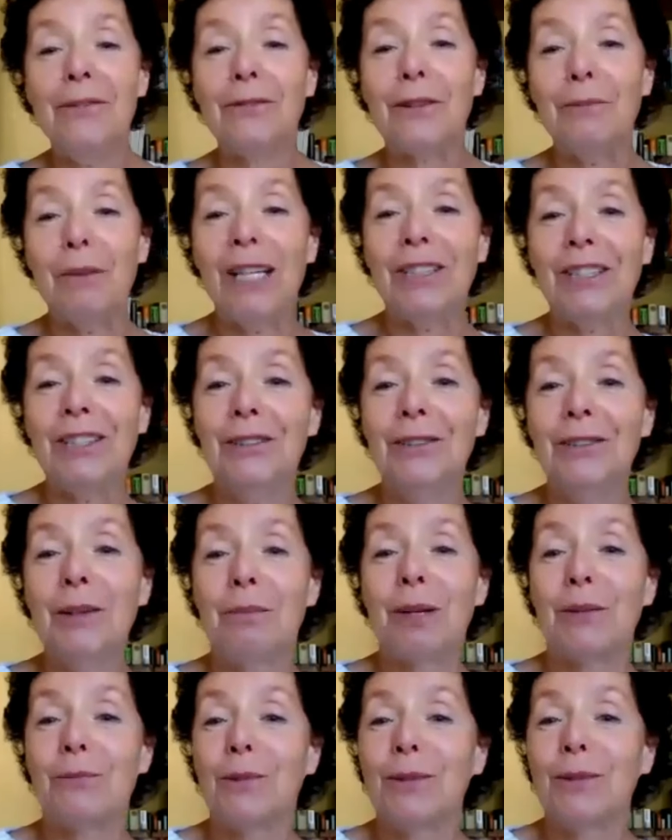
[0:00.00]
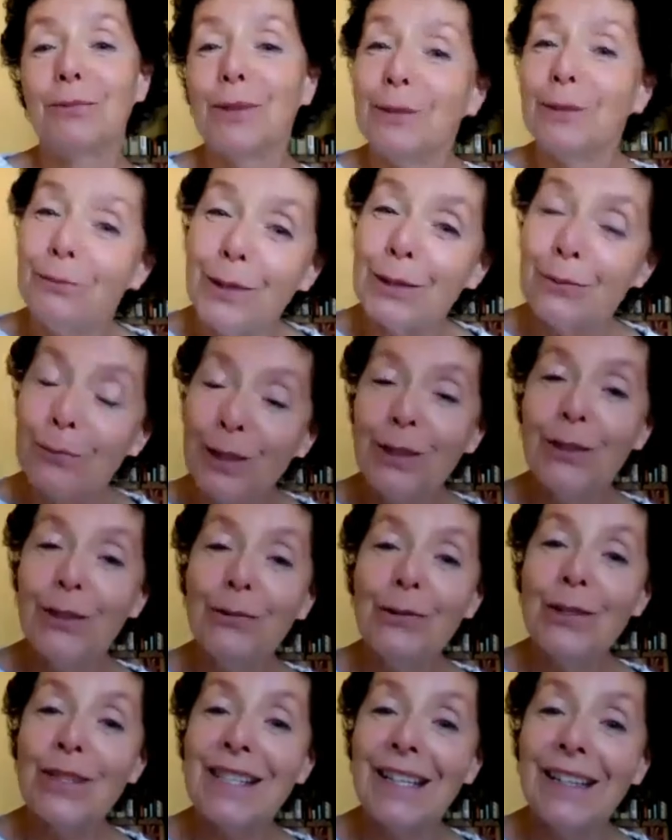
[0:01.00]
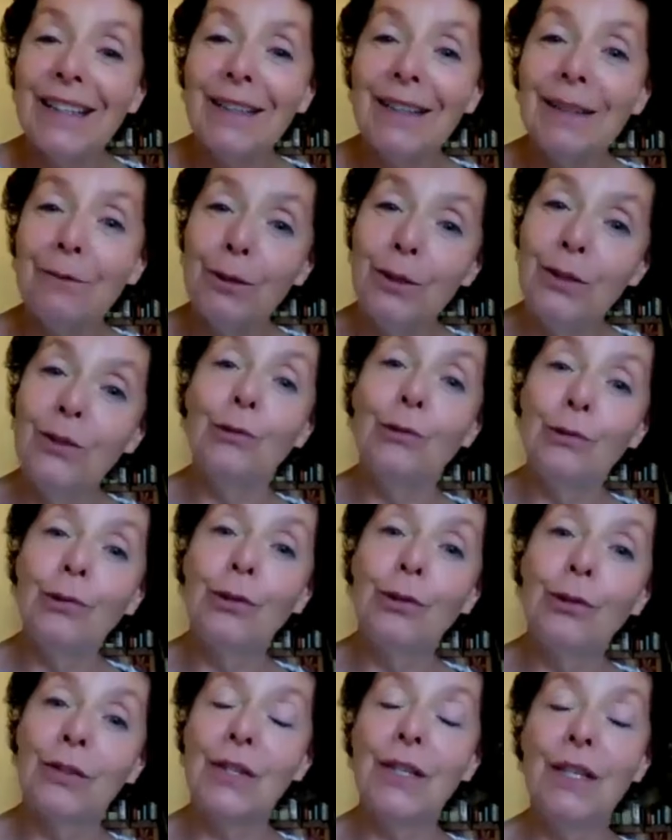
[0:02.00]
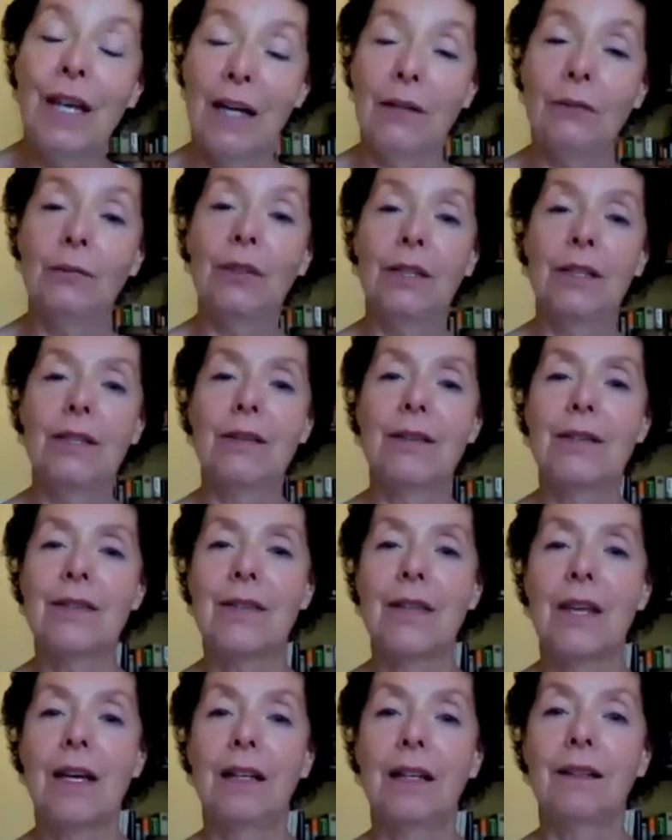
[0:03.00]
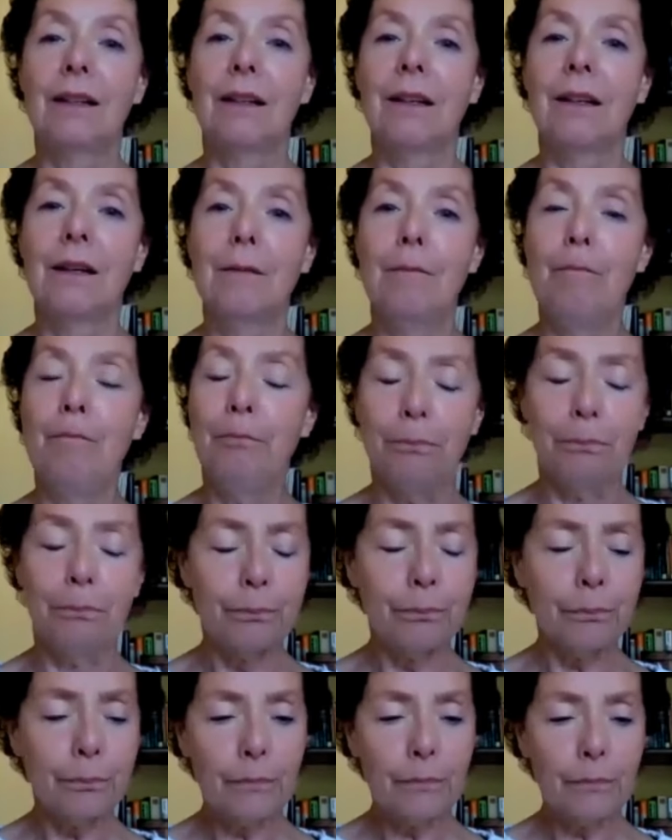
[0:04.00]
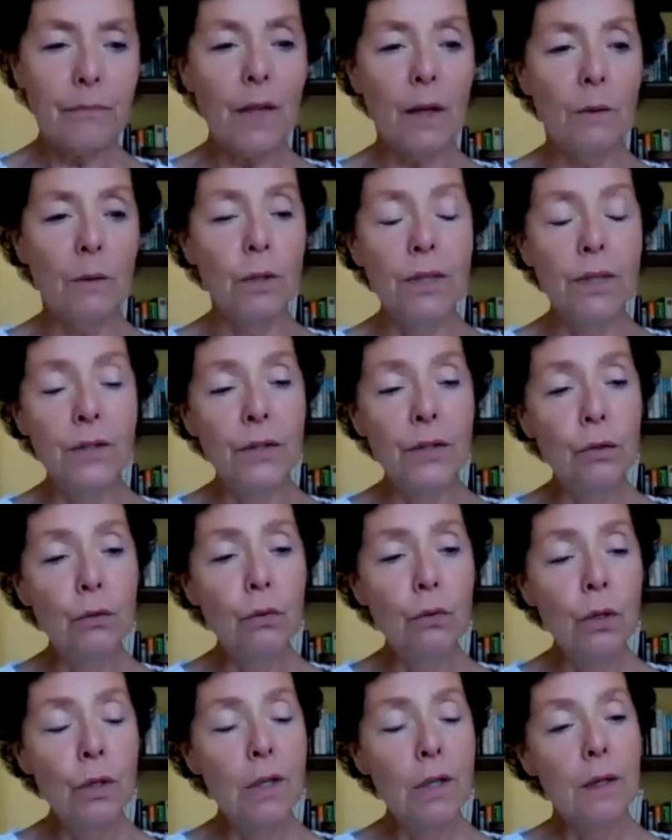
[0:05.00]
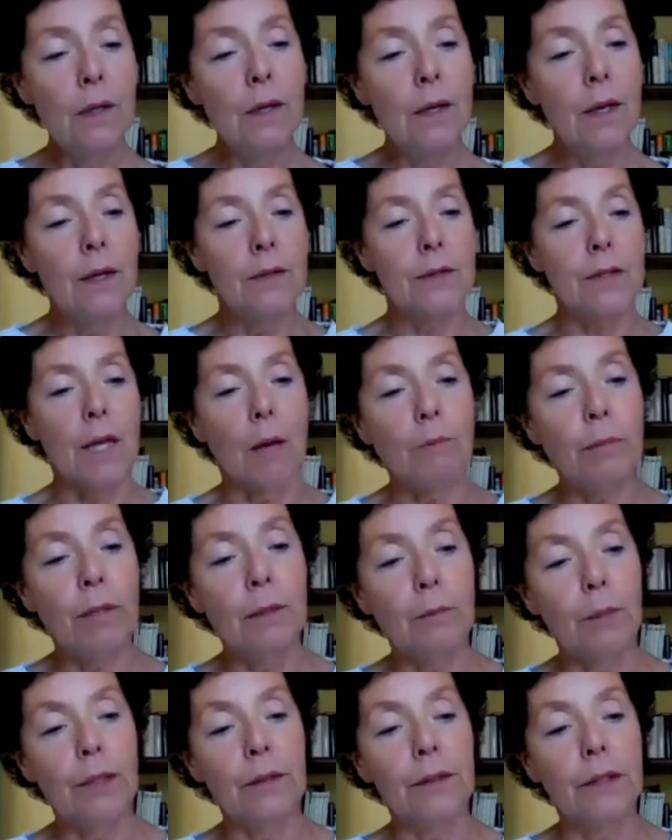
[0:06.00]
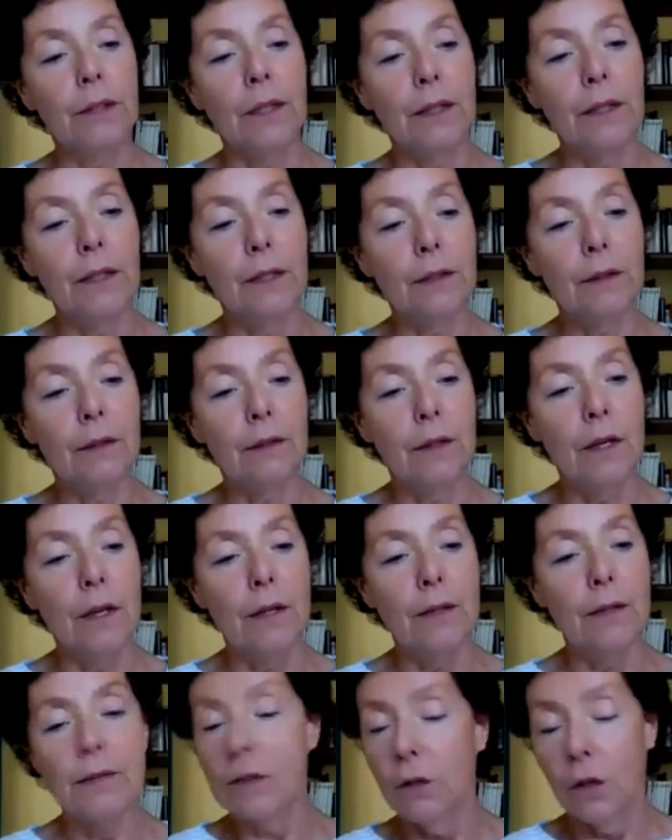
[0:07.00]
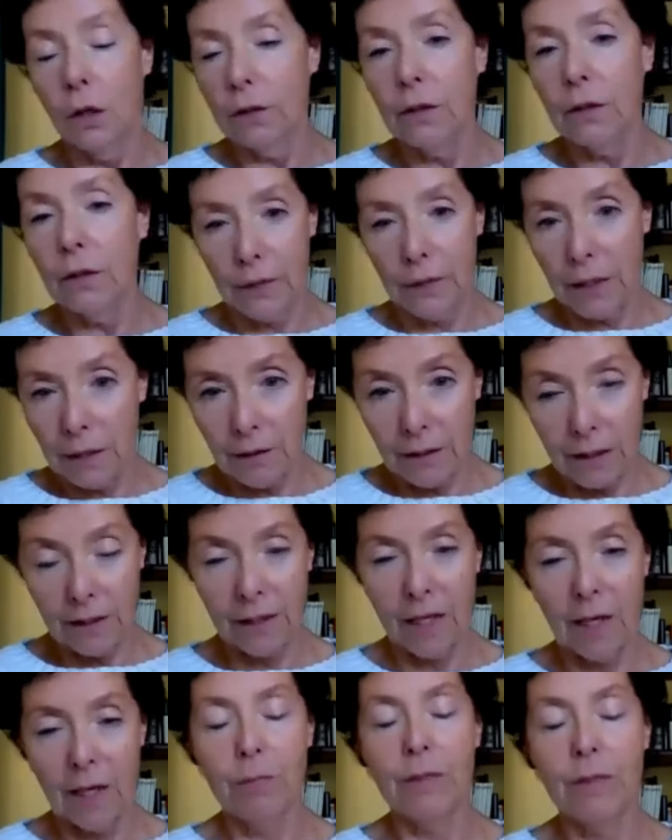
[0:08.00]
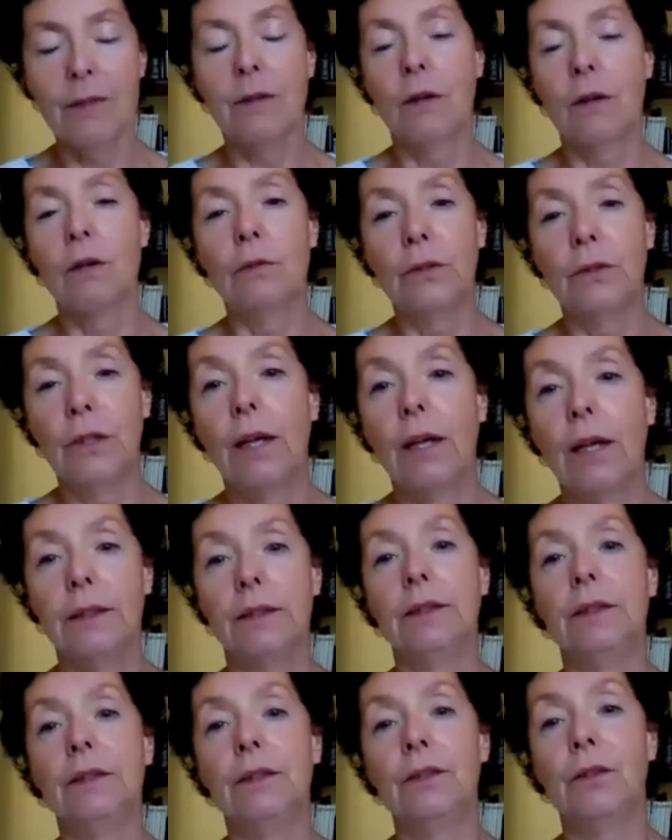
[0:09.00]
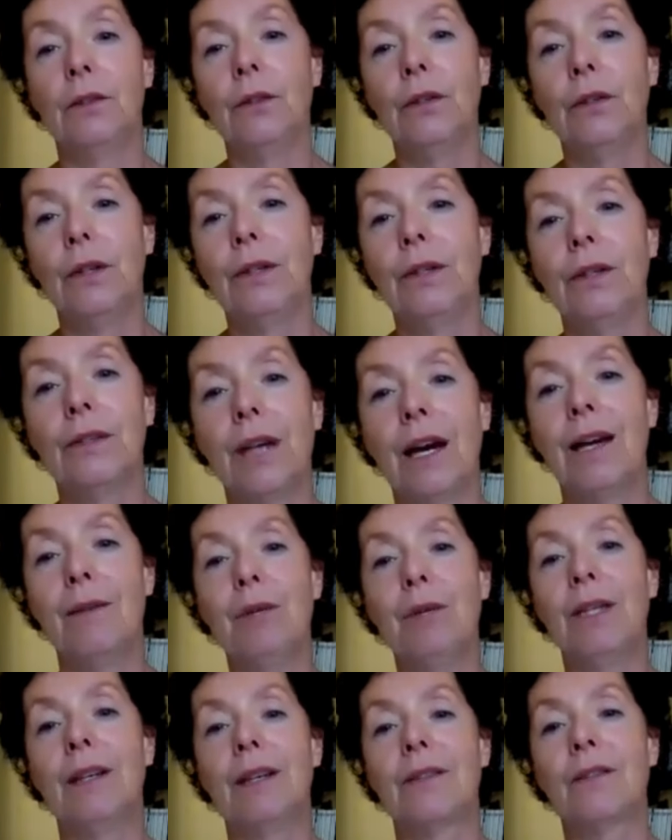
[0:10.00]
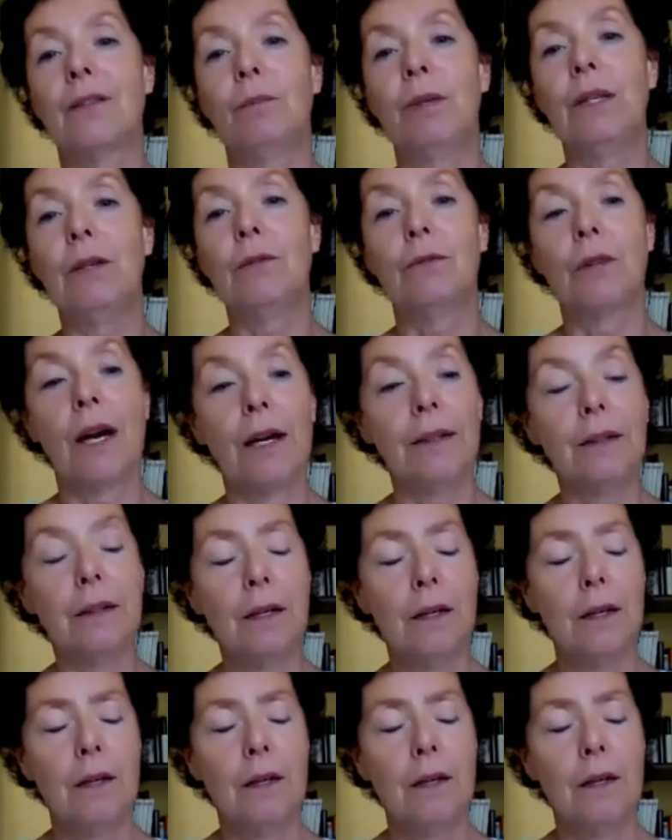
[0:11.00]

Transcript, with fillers: information, you know. But what what what we do see, we do see evidence that um, when you supplement, and it is not a thing that happens overnight. You know, the timing has to be right,